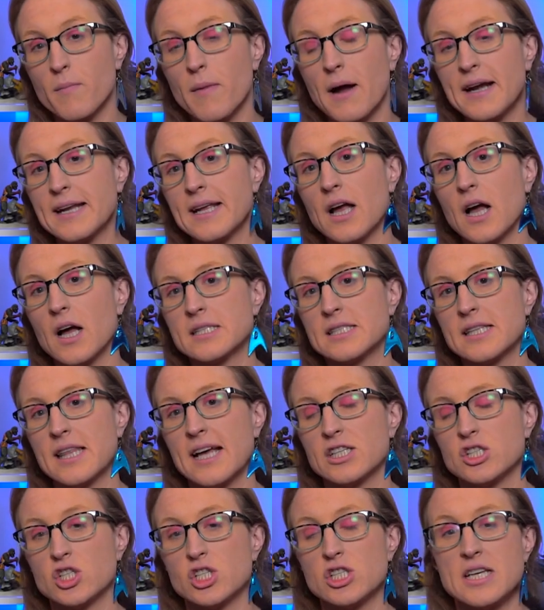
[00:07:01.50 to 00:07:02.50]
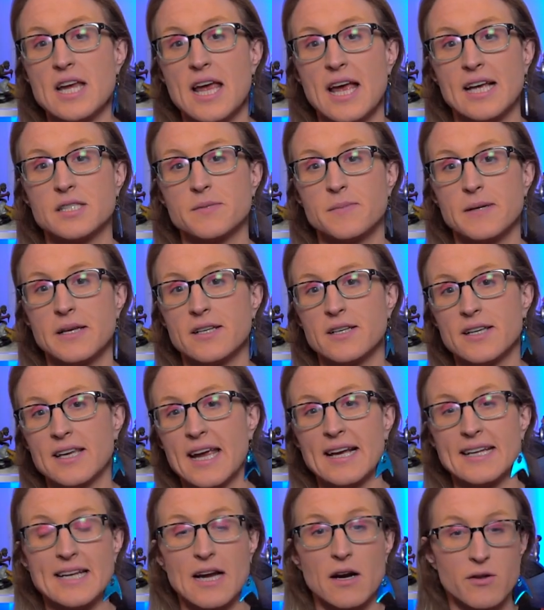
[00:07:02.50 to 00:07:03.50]
reminding us that she has been
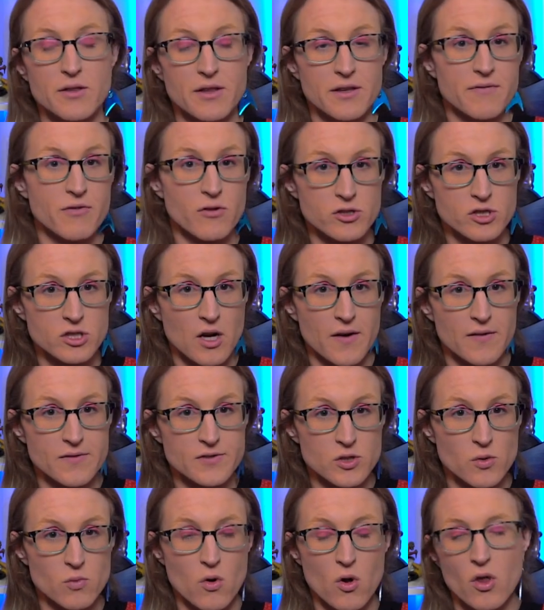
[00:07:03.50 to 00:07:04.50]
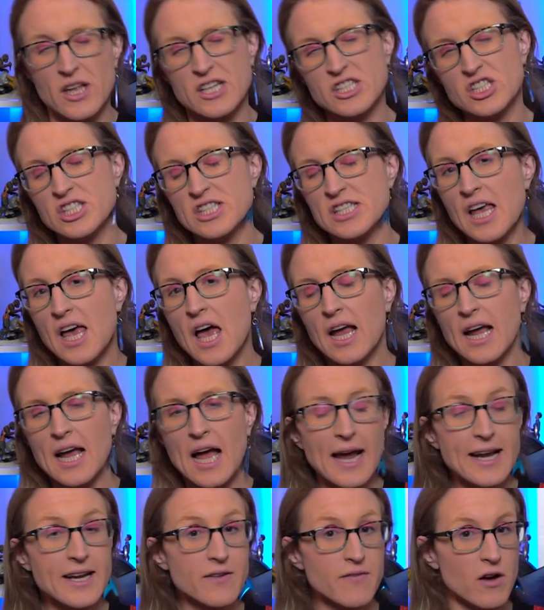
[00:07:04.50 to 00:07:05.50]
kicked out of the first officer role. And she's
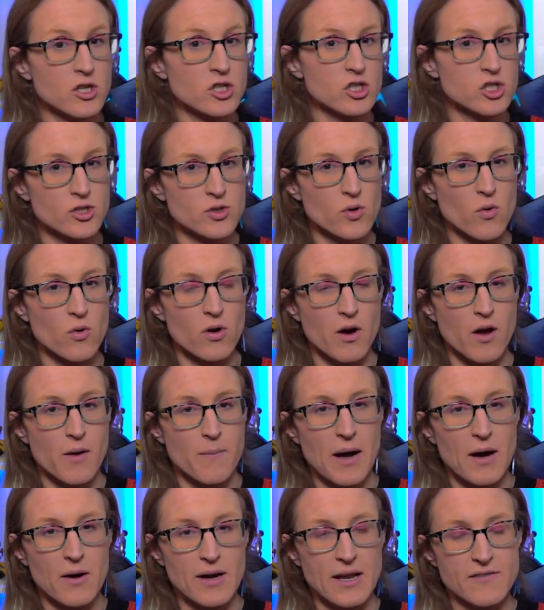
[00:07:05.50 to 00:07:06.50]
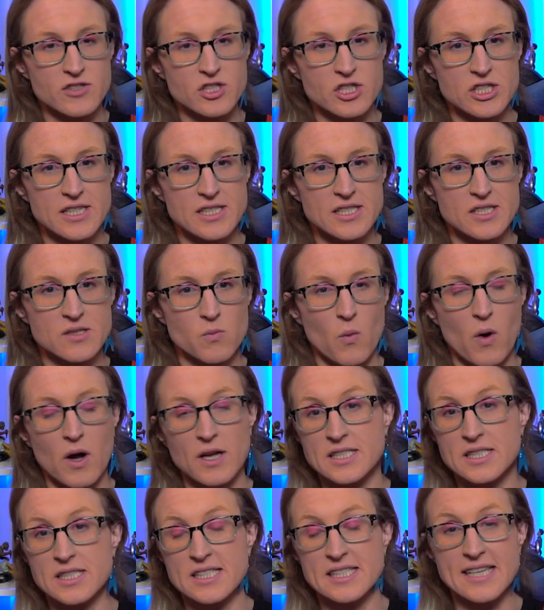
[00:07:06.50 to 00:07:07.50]
kind of unsure about if she
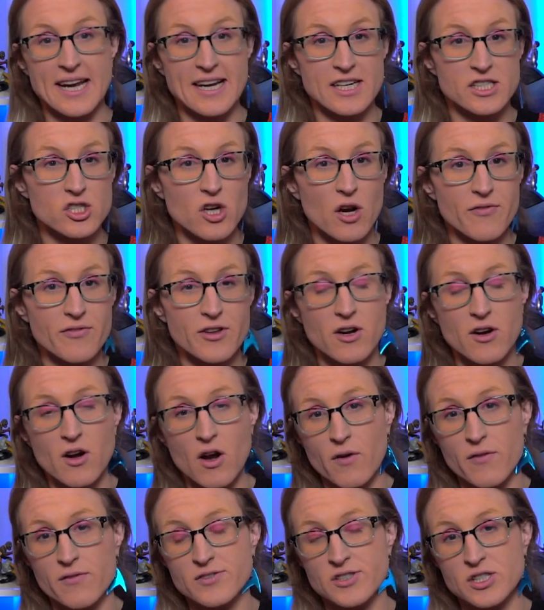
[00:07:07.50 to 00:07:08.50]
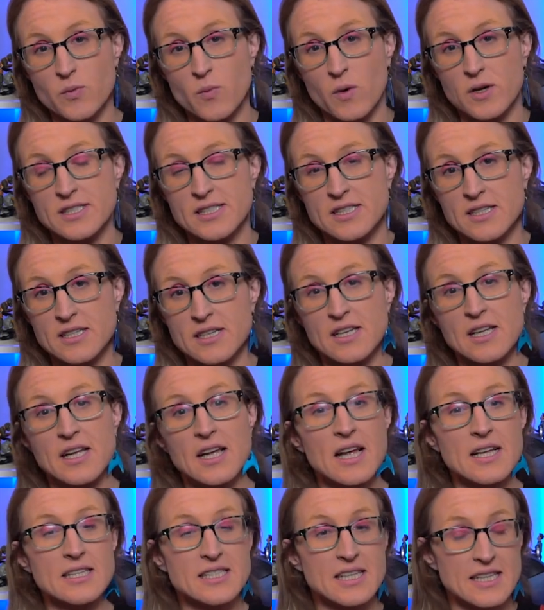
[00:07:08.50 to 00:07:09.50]
wants to stay in Starfleet or if she wants to
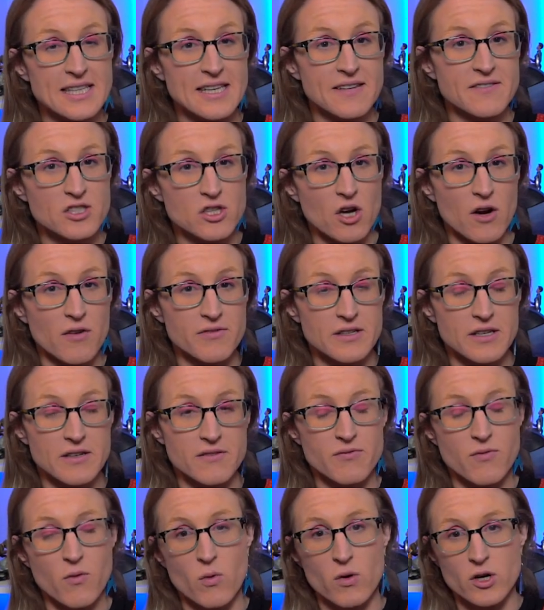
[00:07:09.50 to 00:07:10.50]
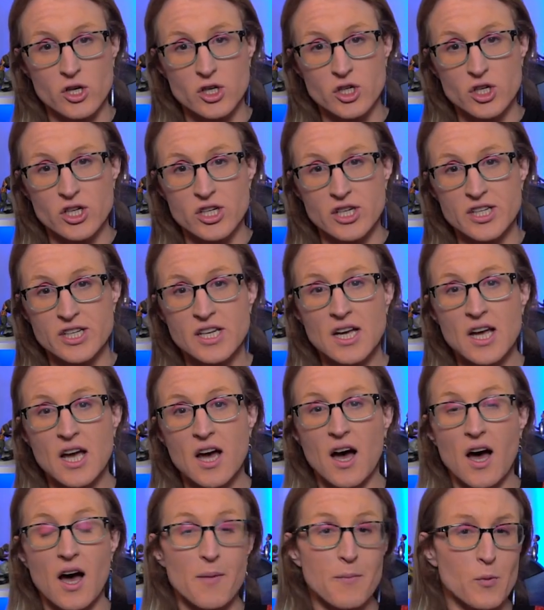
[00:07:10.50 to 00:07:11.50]
leave Starfleet for good.
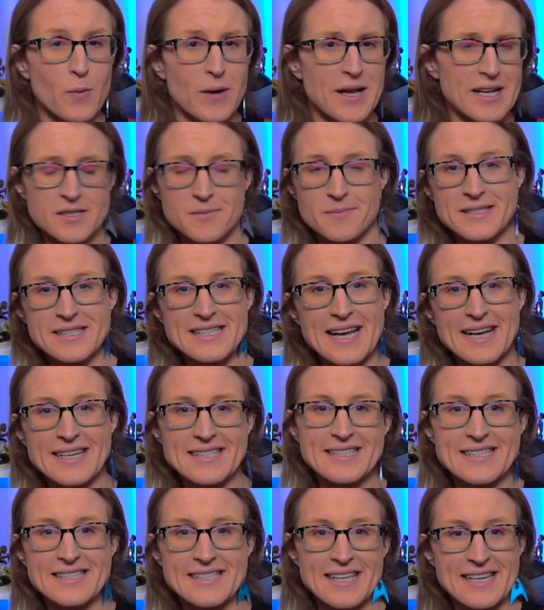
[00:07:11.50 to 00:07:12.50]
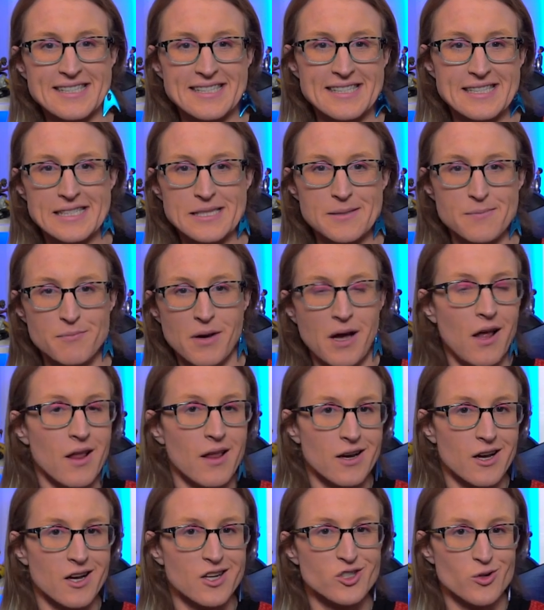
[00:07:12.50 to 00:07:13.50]
And we get some sexy, sexy
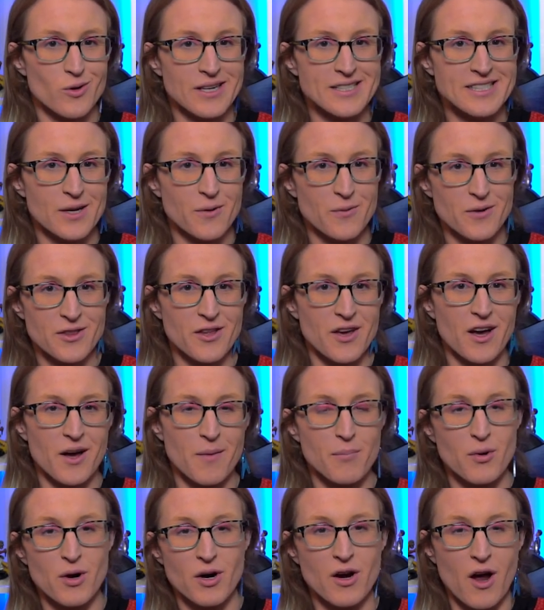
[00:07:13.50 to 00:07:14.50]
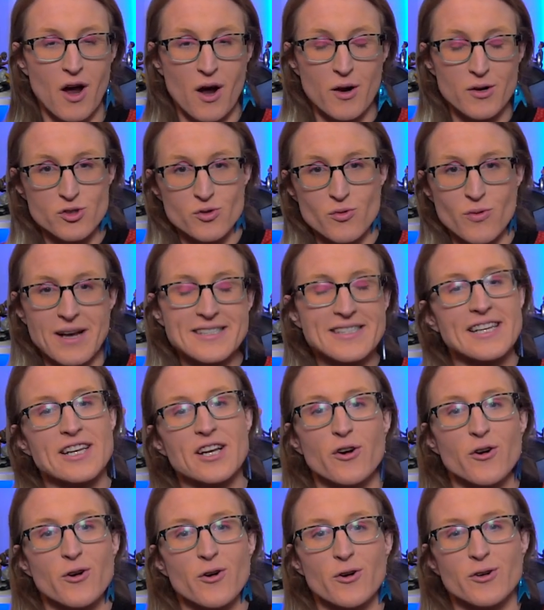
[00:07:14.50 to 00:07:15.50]
symbolic undressing with Book
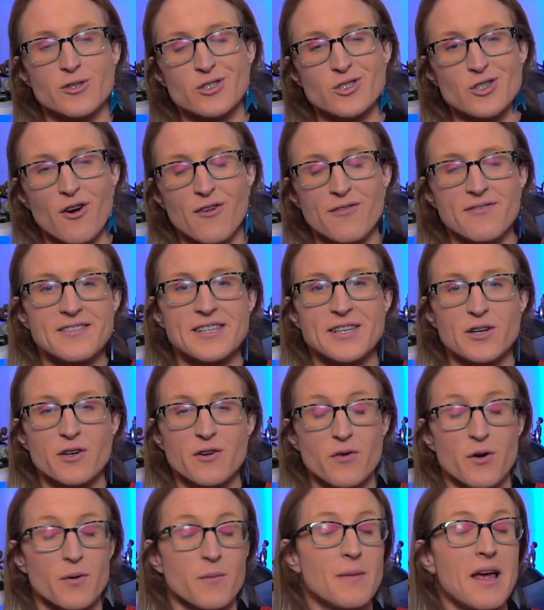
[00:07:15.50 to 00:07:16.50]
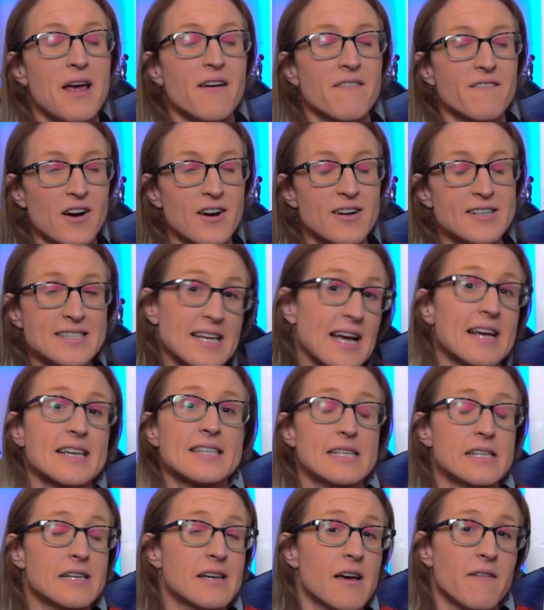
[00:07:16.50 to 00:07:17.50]
undressing her Starfleet uniform. Very
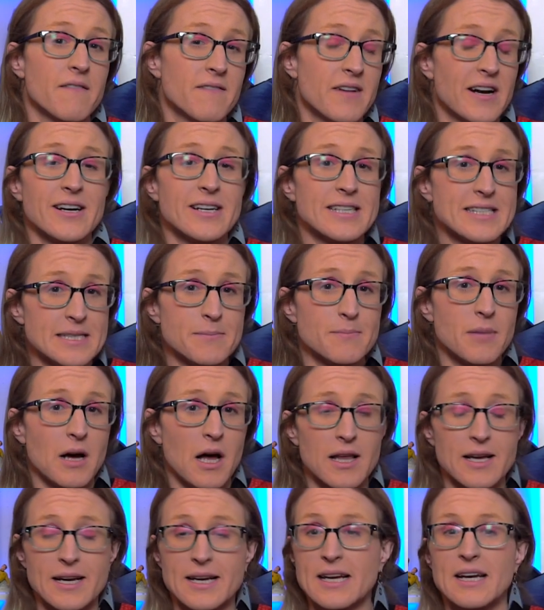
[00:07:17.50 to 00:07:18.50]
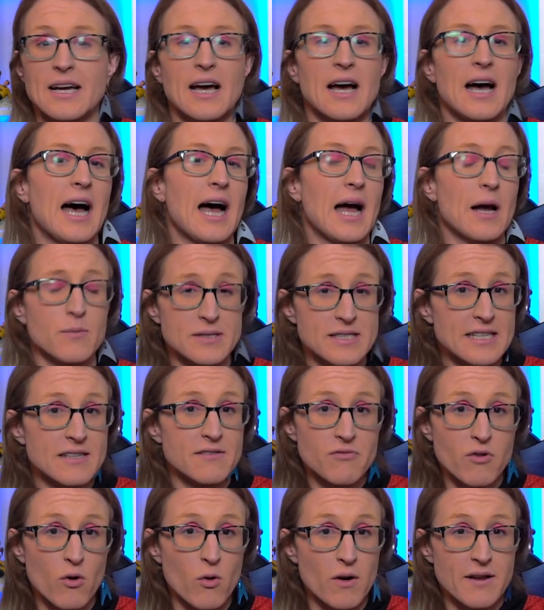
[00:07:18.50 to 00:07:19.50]
sexy, very symbolic. I was
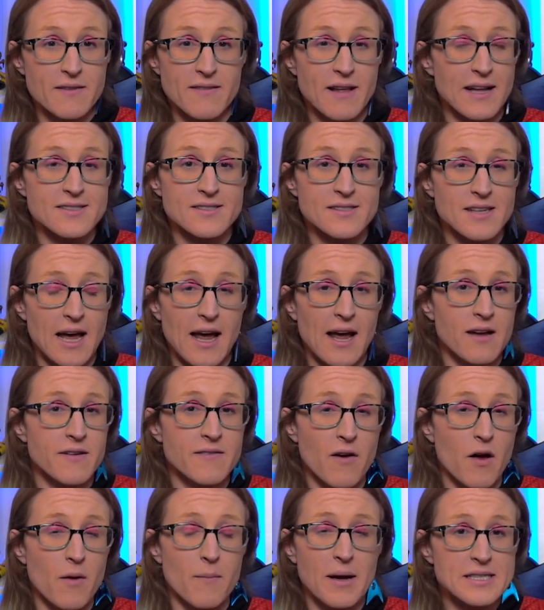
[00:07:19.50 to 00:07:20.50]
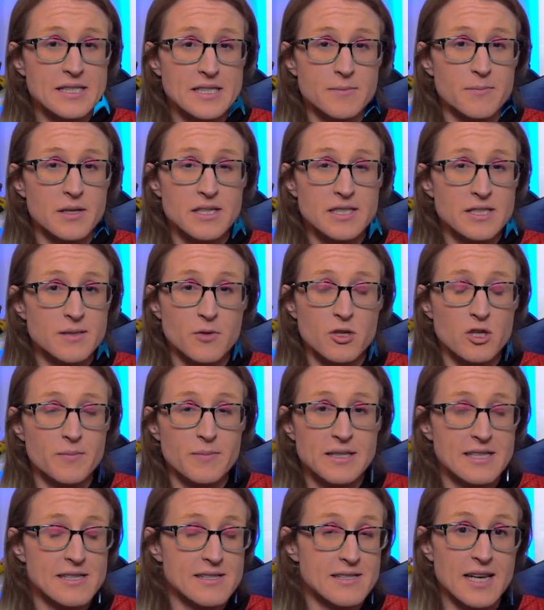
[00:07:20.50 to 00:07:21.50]
in for it. If all my symbolism could
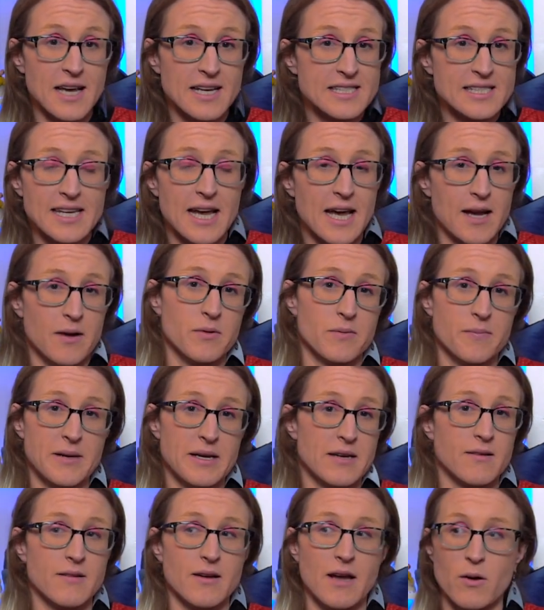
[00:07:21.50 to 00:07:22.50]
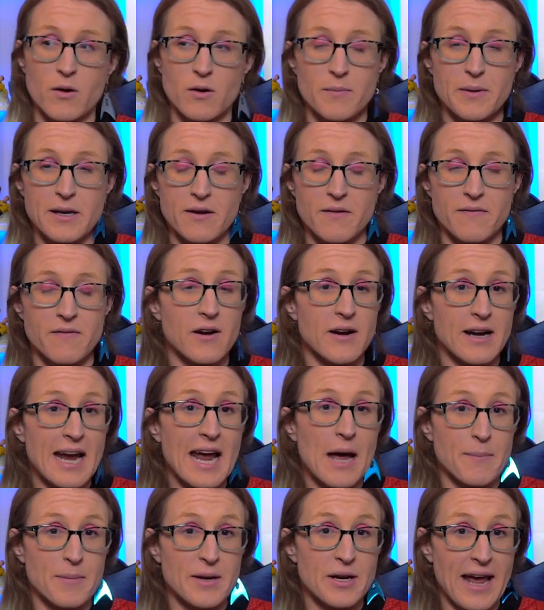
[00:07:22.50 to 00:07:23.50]
be this sexy, I would be a very
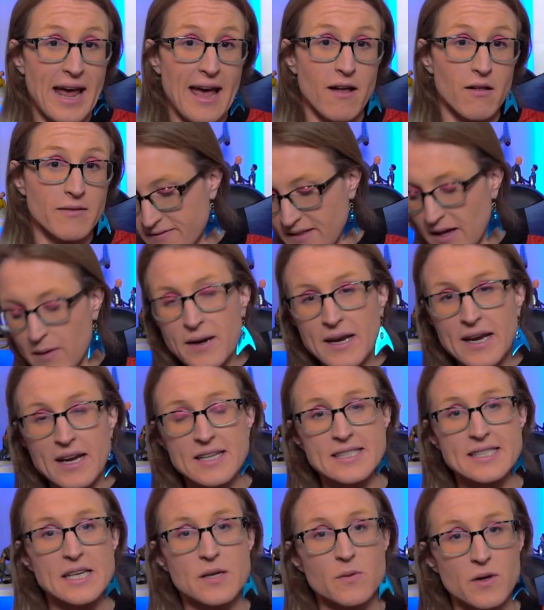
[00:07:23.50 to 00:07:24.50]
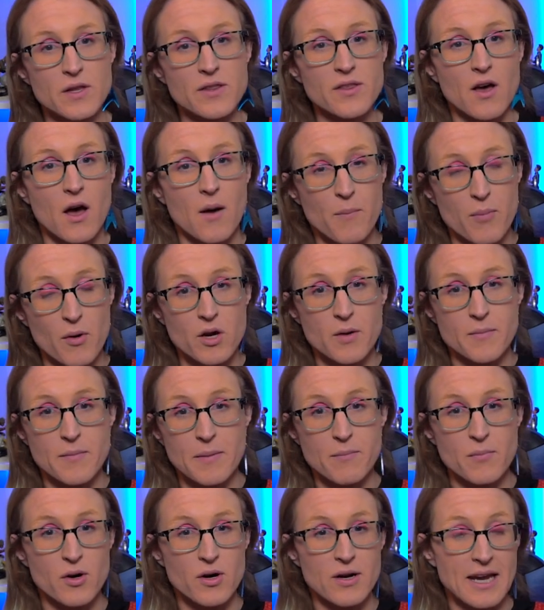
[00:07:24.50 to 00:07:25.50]
happy gal. Then we get a scene with Burnham
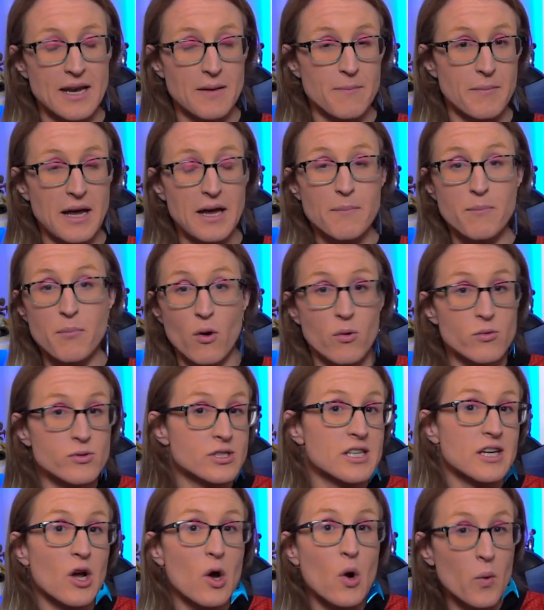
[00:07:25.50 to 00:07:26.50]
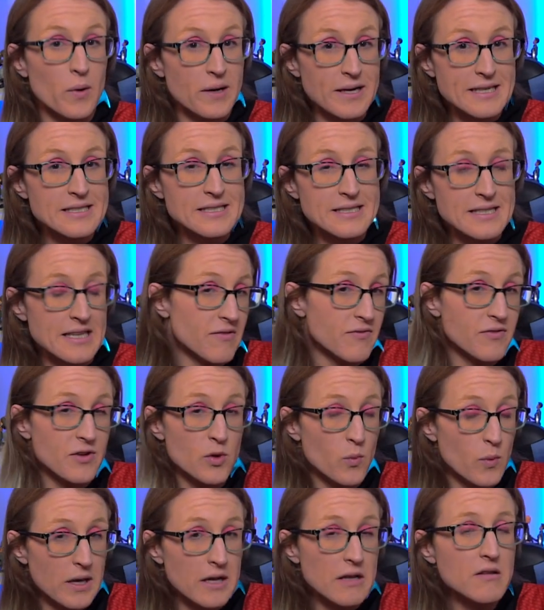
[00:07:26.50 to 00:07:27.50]
and Book in bed post-coitus, if
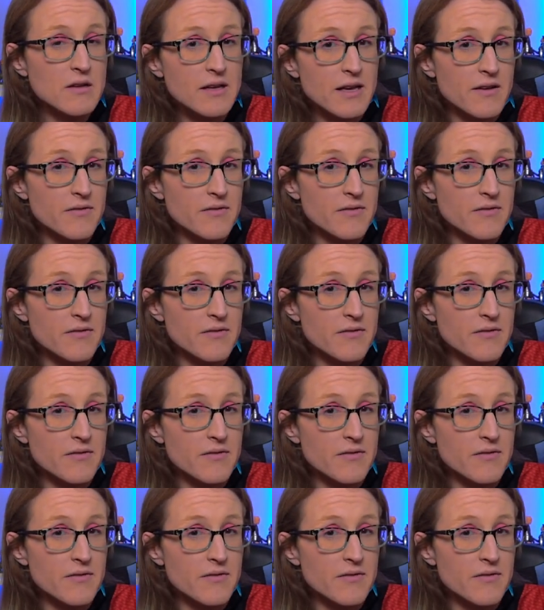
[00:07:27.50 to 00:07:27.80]
you will,